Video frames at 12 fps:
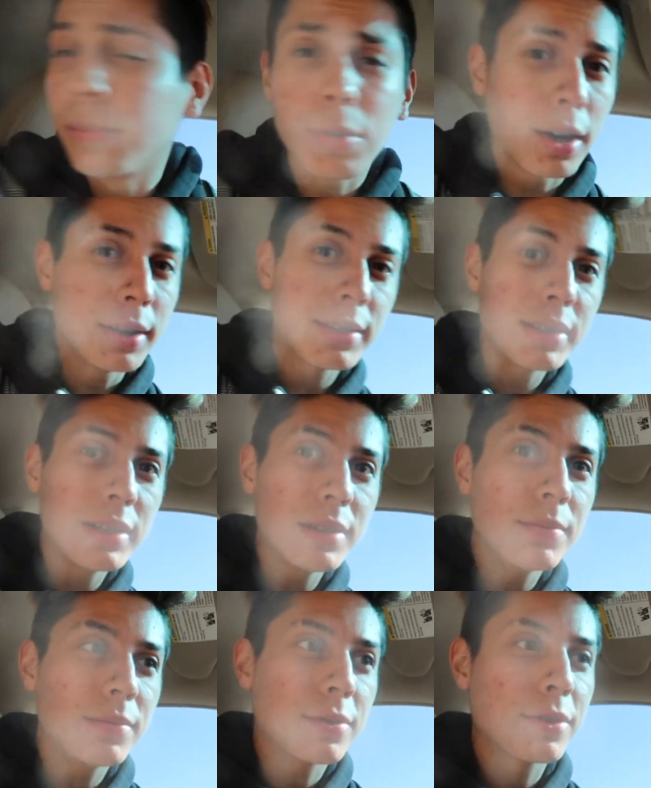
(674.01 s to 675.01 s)
car
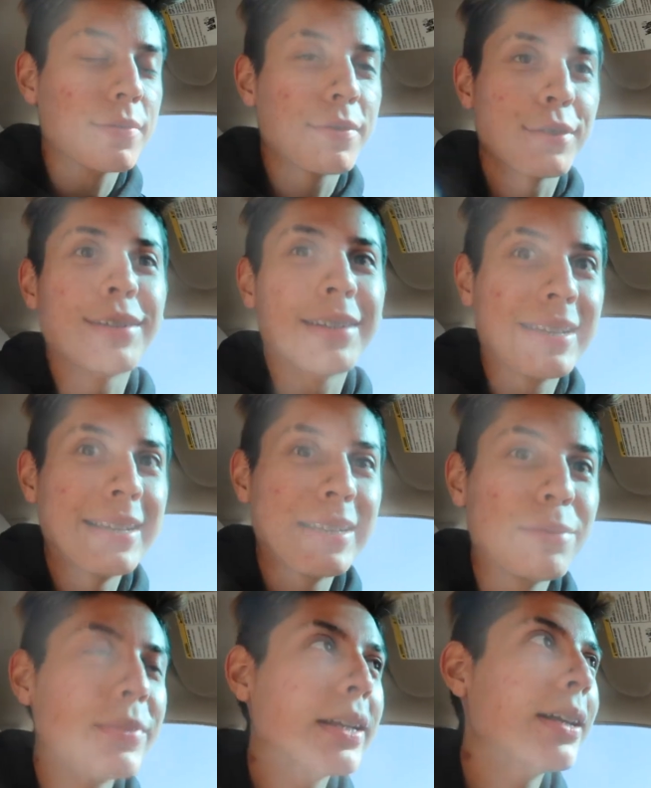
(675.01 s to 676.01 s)
seat or for her
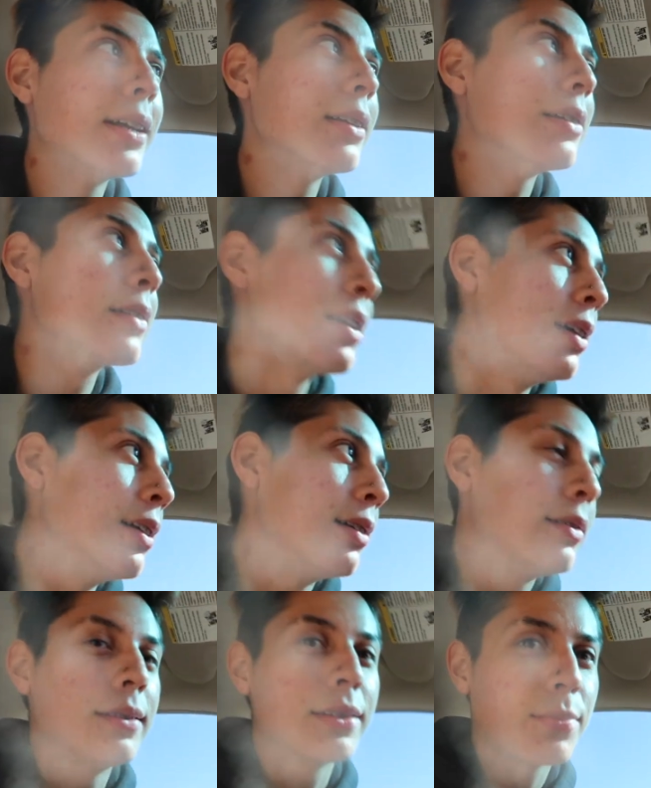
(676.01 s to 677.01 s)
kid, because
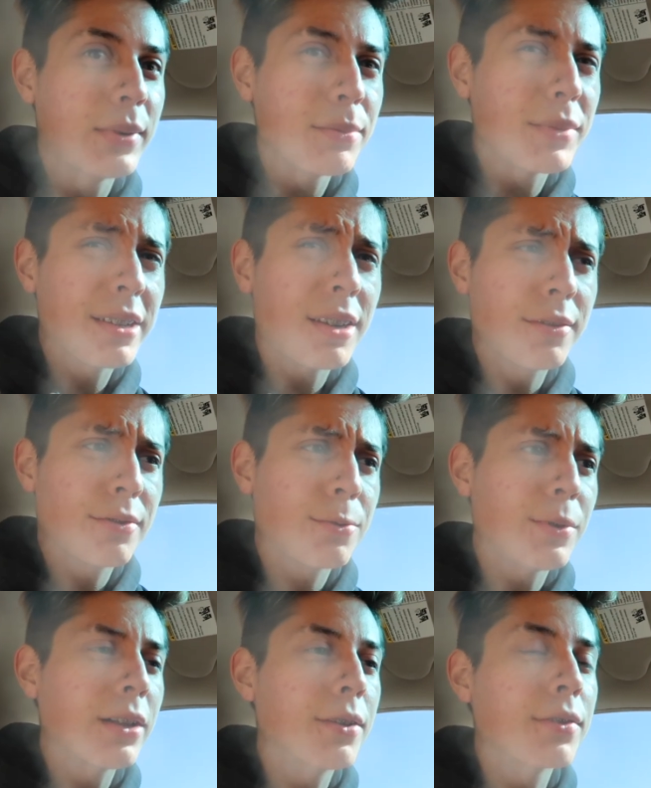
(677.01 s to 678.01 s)
it's been in my car for
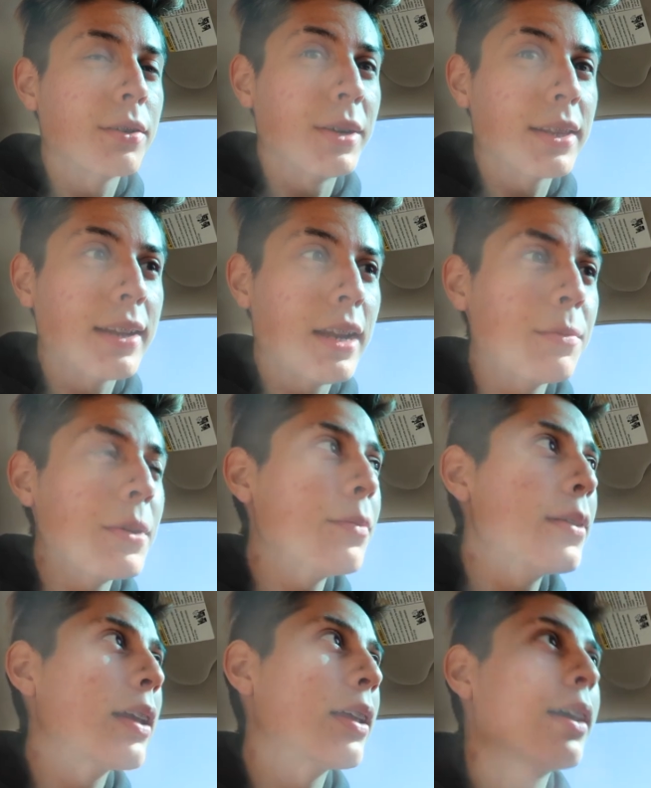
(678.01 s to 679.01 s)
well over a month now,
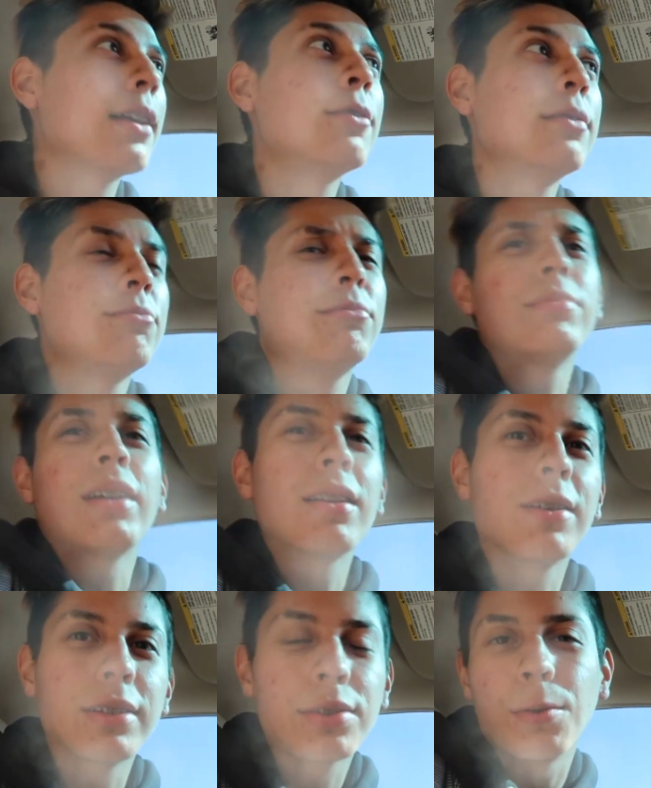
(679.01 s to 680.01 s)
maybe, and I don't
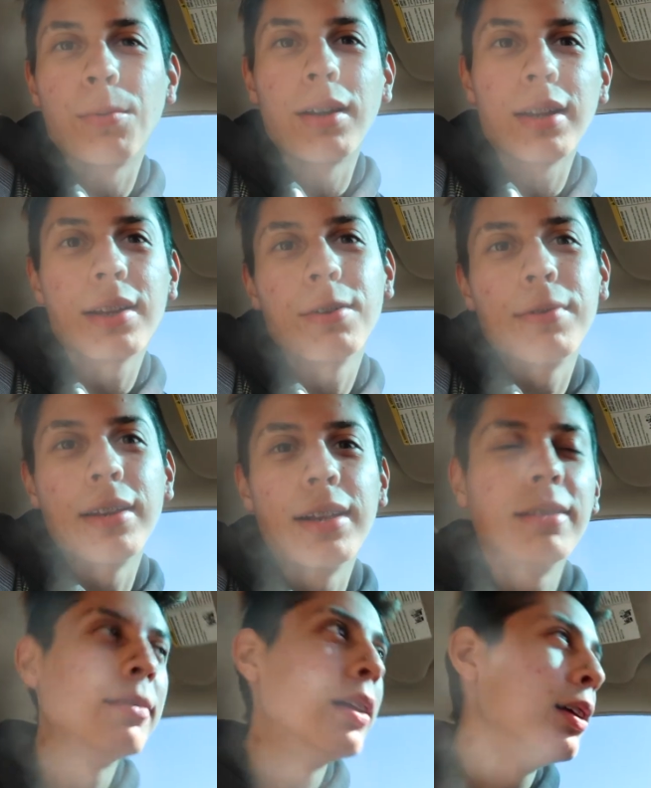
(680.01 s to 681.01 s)
know, I just don't want it, I don't need
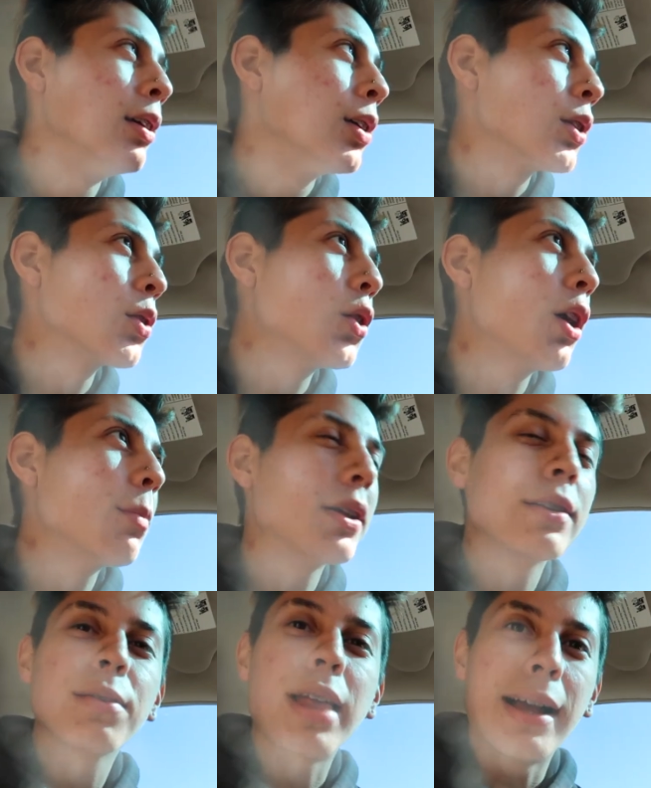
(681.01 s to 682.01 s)
it. So I'm
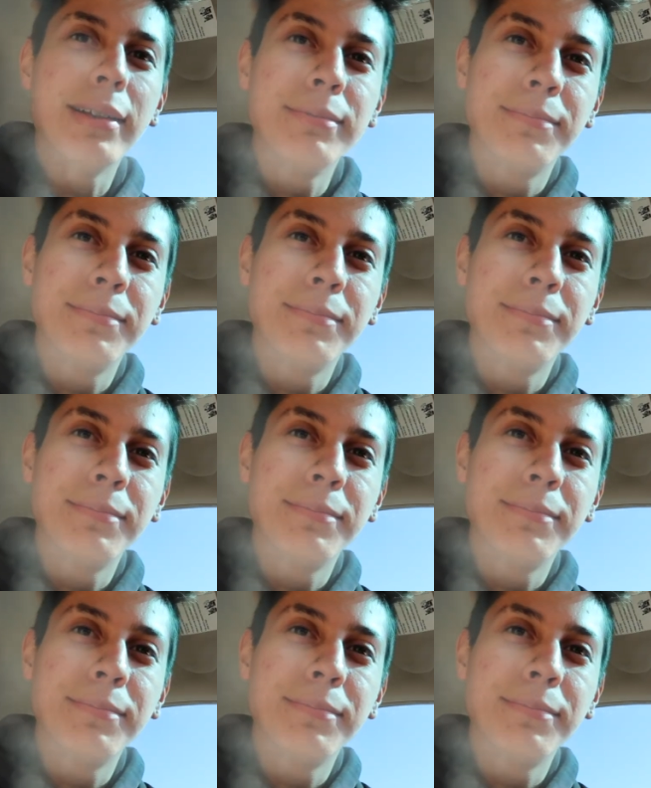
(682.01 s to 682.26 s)
gonna do that.